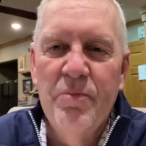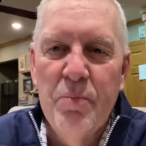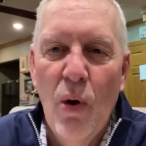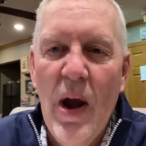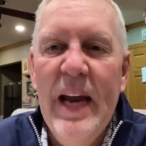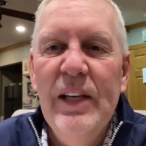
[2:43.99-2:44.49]

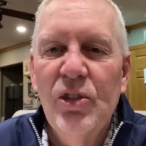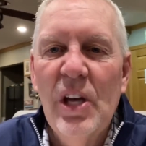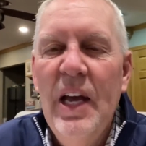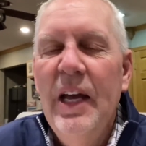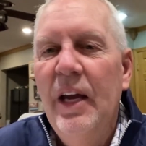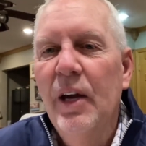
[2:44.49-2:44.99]
praise,
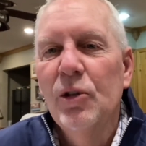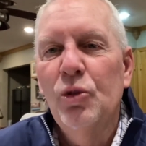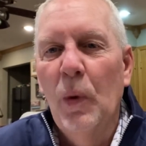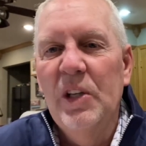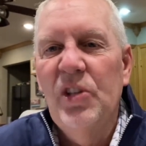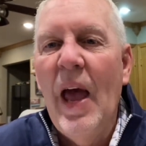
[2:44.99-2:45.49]
here's
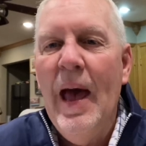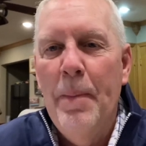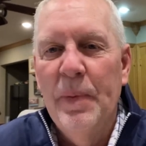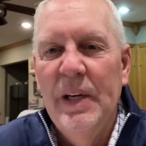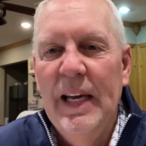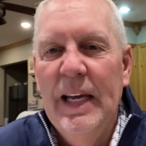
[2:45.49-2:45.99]
what's
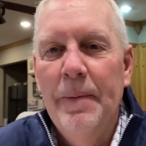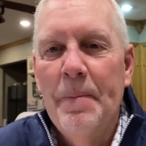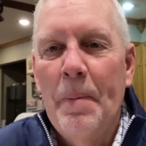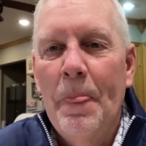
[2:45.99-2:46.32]
happening.